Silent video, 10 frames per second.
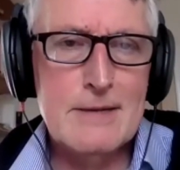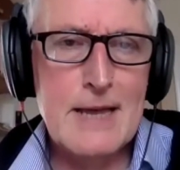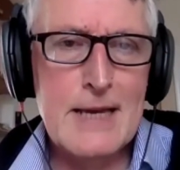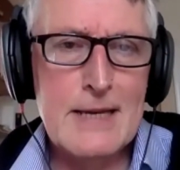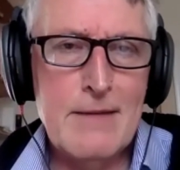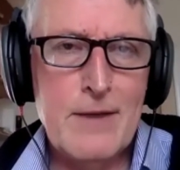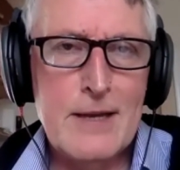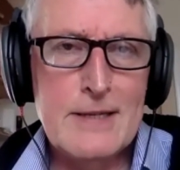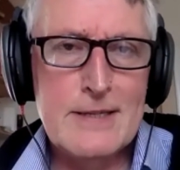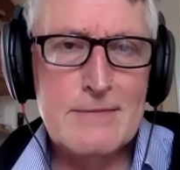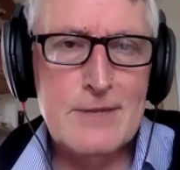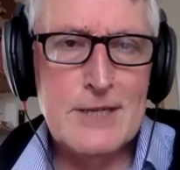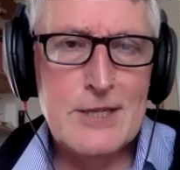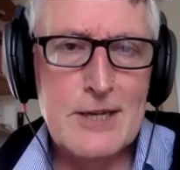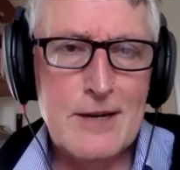event
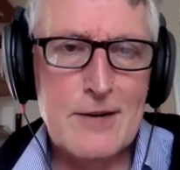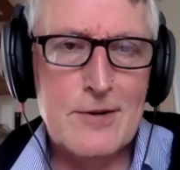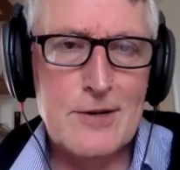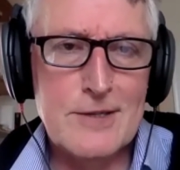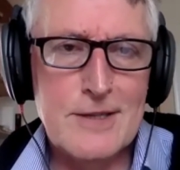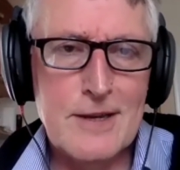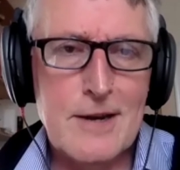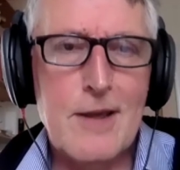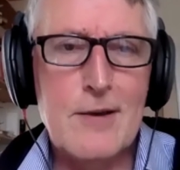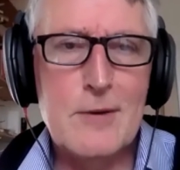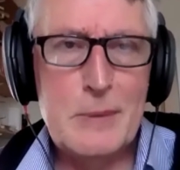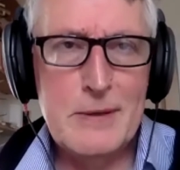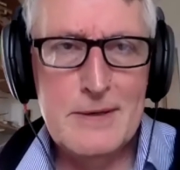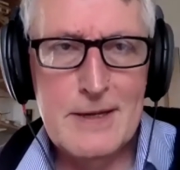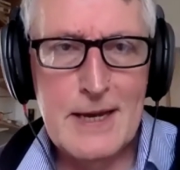reaching across the globe.
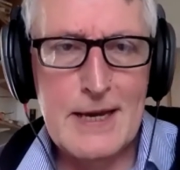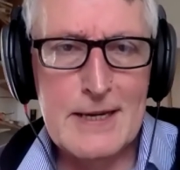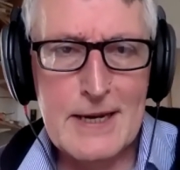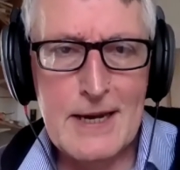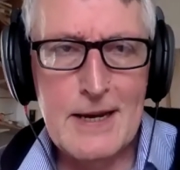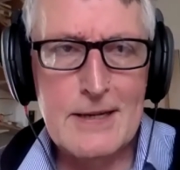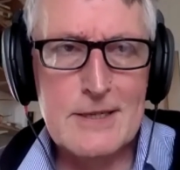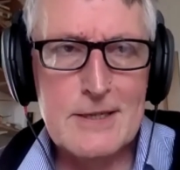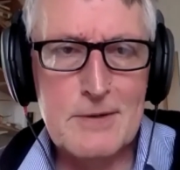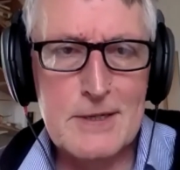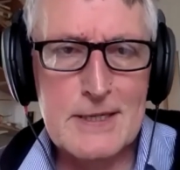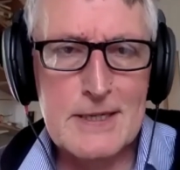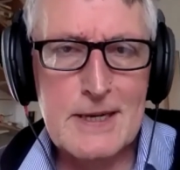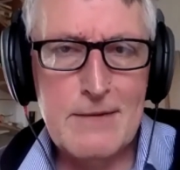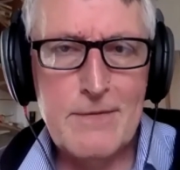And again, I just want to
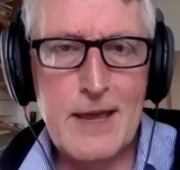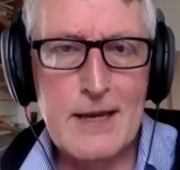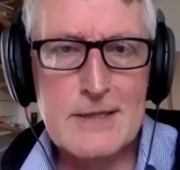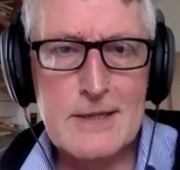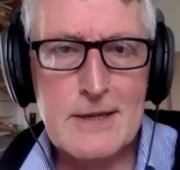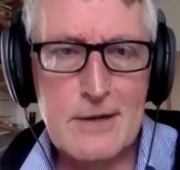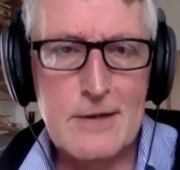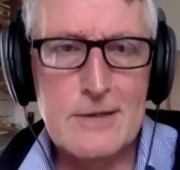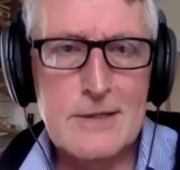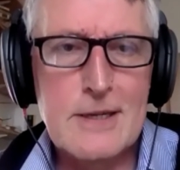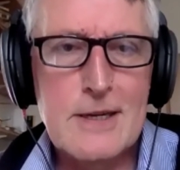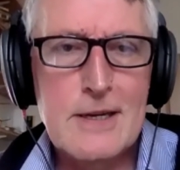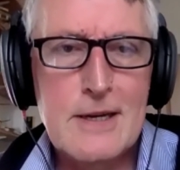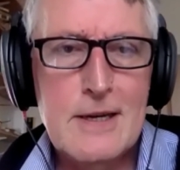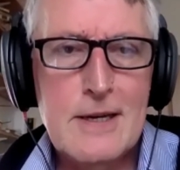give thanks to God
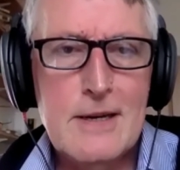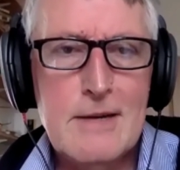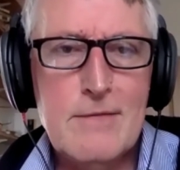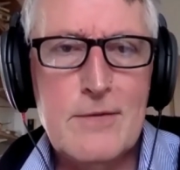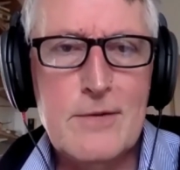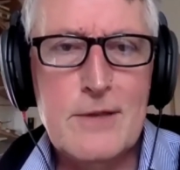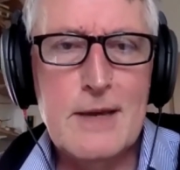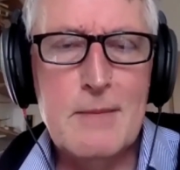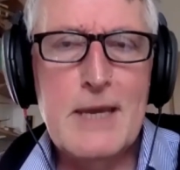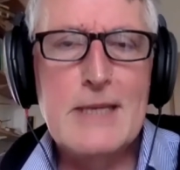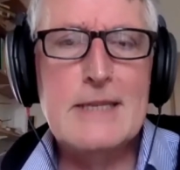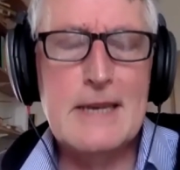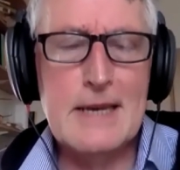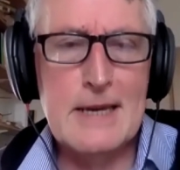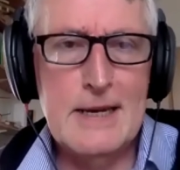for the
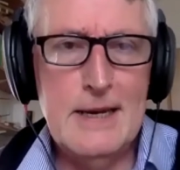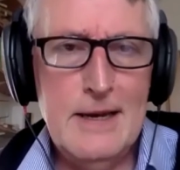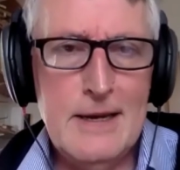amazing